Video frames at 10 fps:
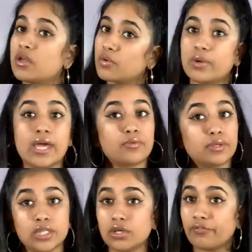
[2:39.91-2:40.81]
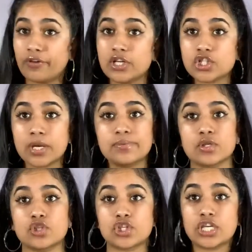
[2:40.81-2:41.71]
we had a really good friendship.
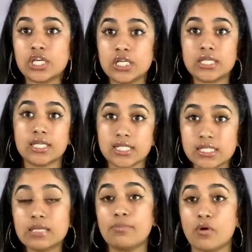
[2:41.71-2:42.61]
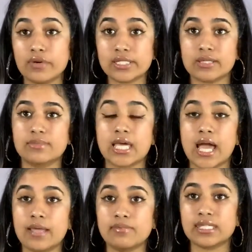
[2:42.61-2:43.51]
So she did sleep over
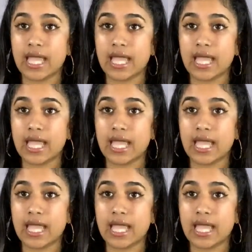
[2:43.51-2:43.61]
sometimes.